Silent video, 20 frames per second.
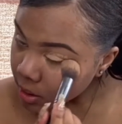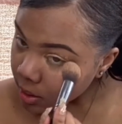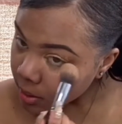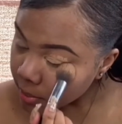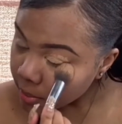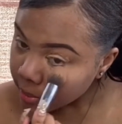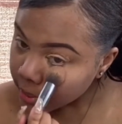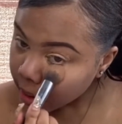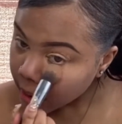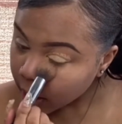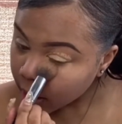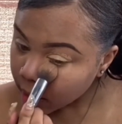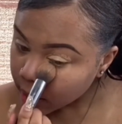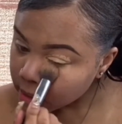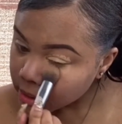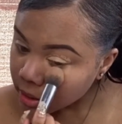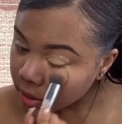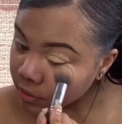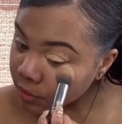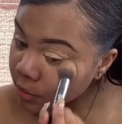because
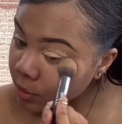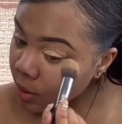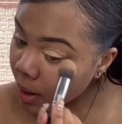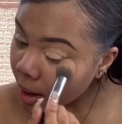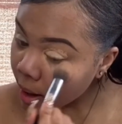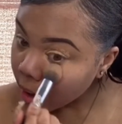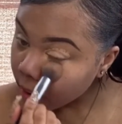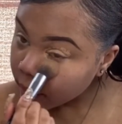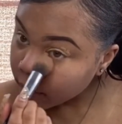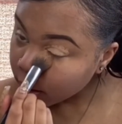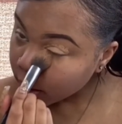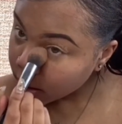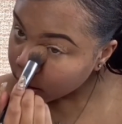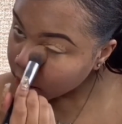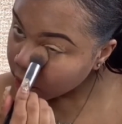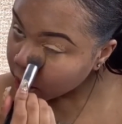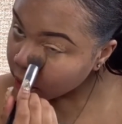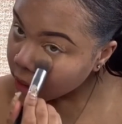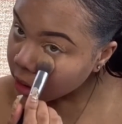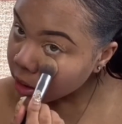if you have
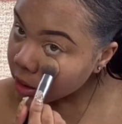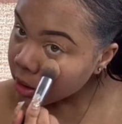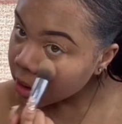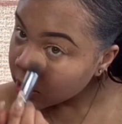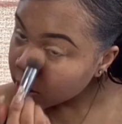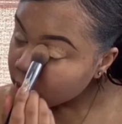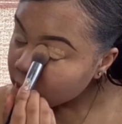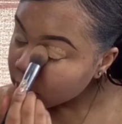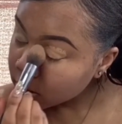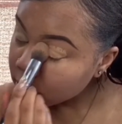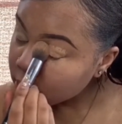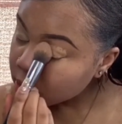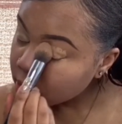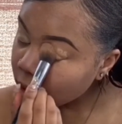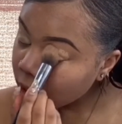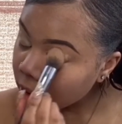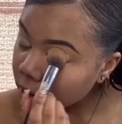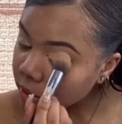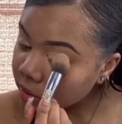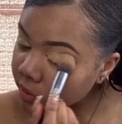any
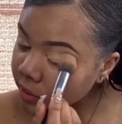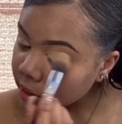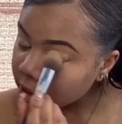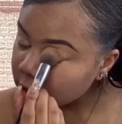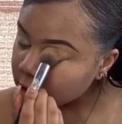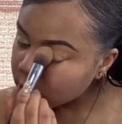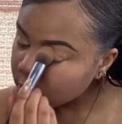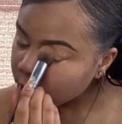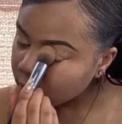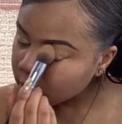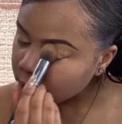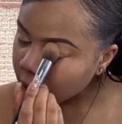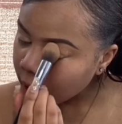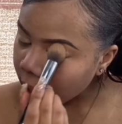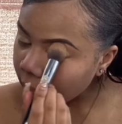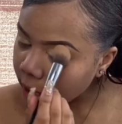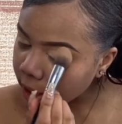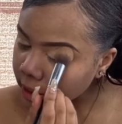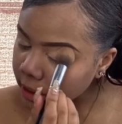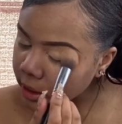discoloration on your
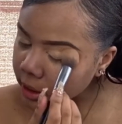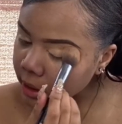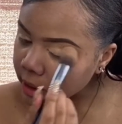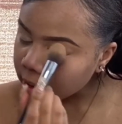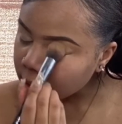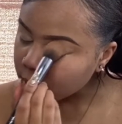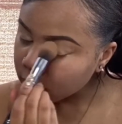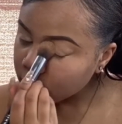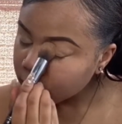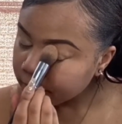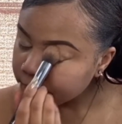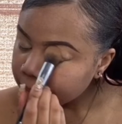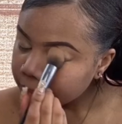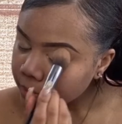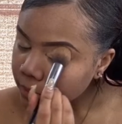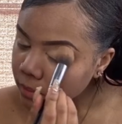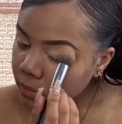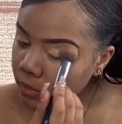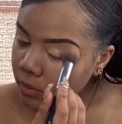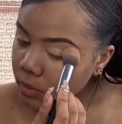eyelid
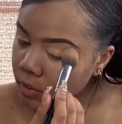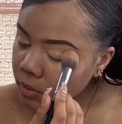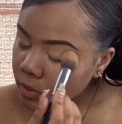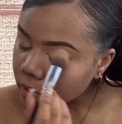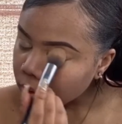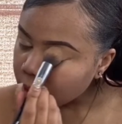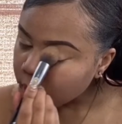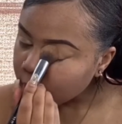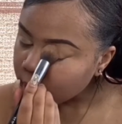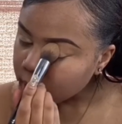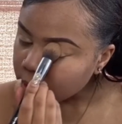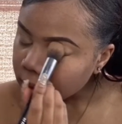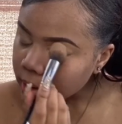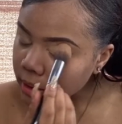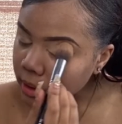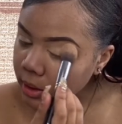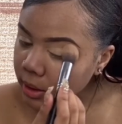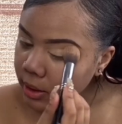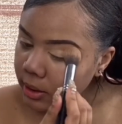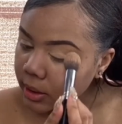or
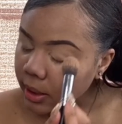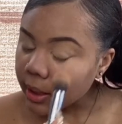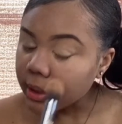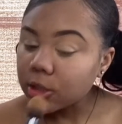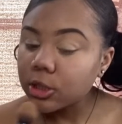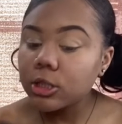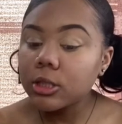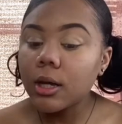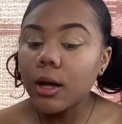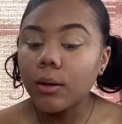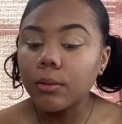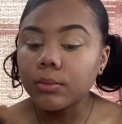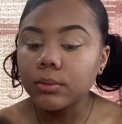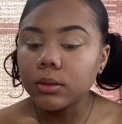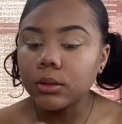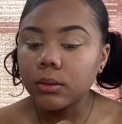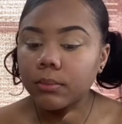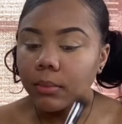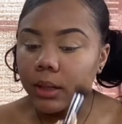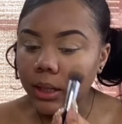anything like that, it just helps
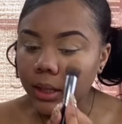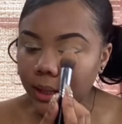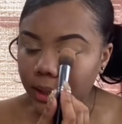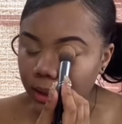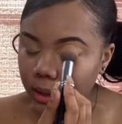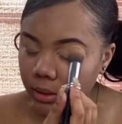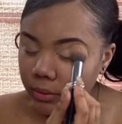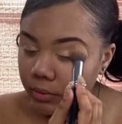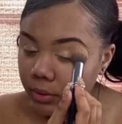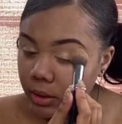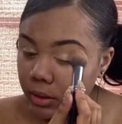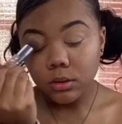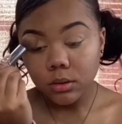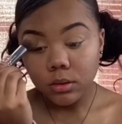to make it even.